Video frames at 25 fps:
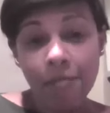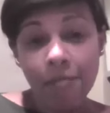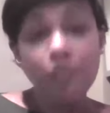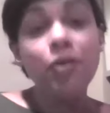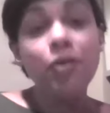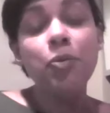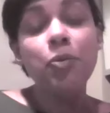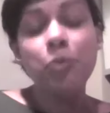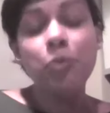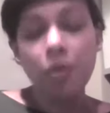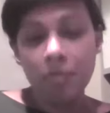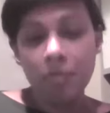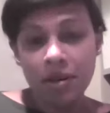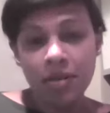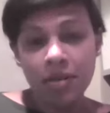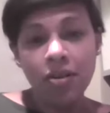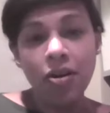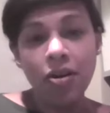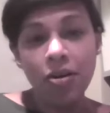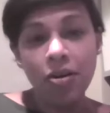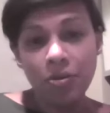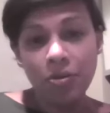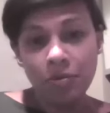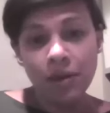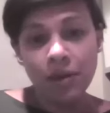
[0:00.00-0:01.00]
for women
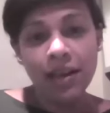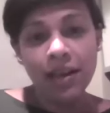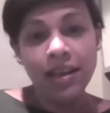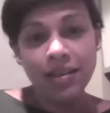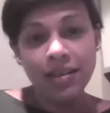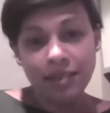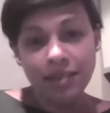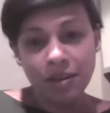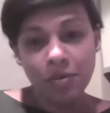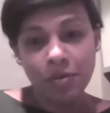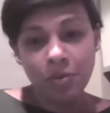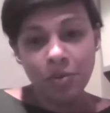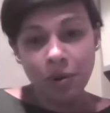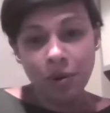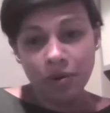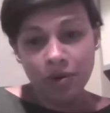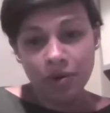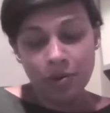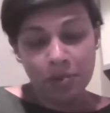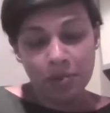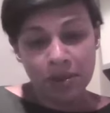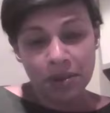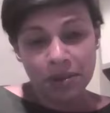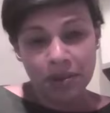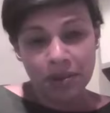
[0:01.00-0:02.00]
who really did want
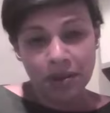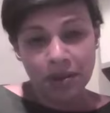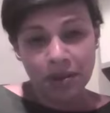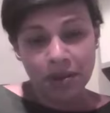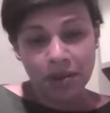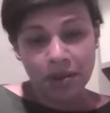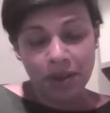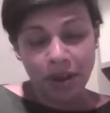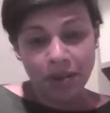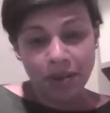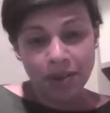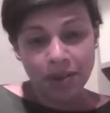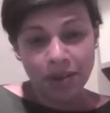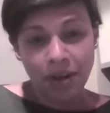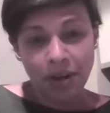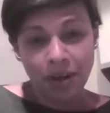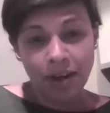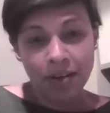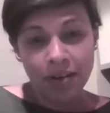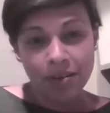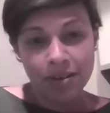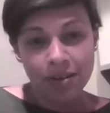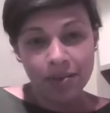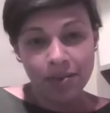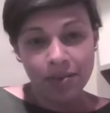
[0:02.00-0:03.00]
to pursue those
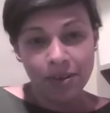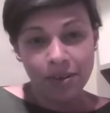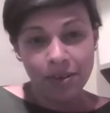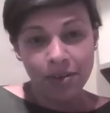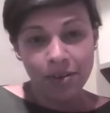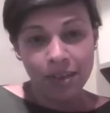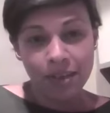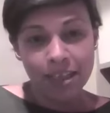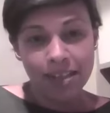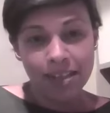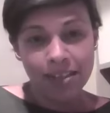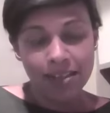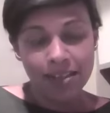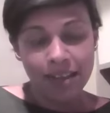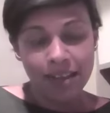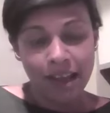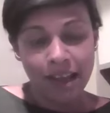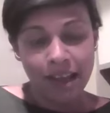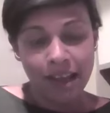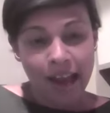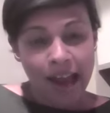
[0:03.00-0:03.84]
kinds of careers.